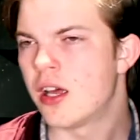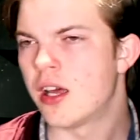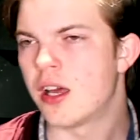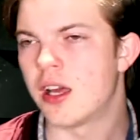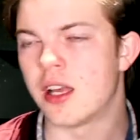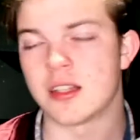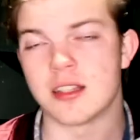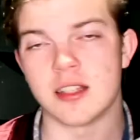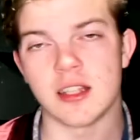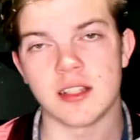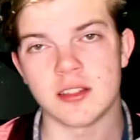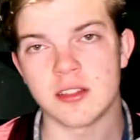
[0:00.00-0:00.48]

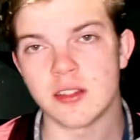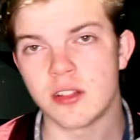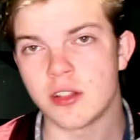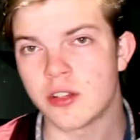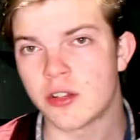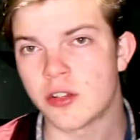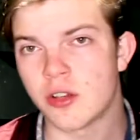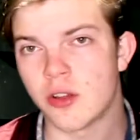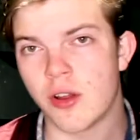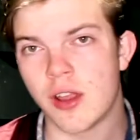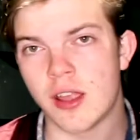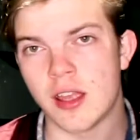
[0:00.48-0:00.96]
It does
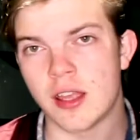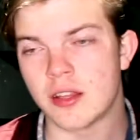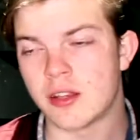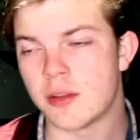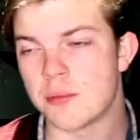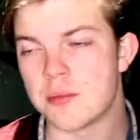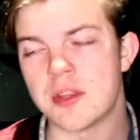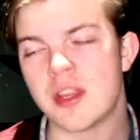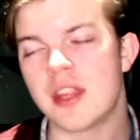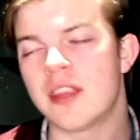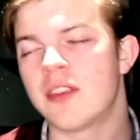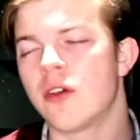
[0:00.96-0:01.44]
look great. I
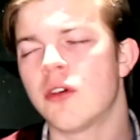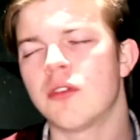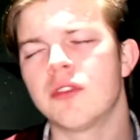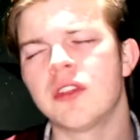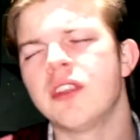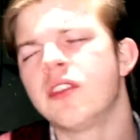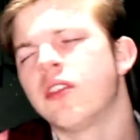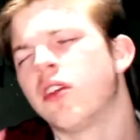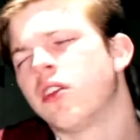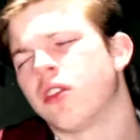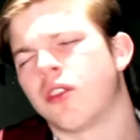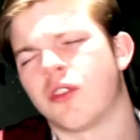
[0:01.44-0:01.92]
mean, these all
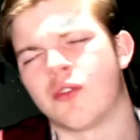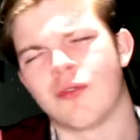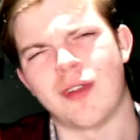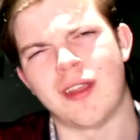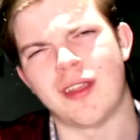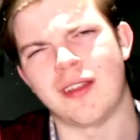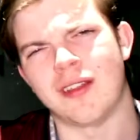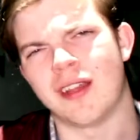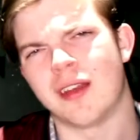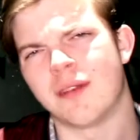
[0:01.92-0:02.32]
look great.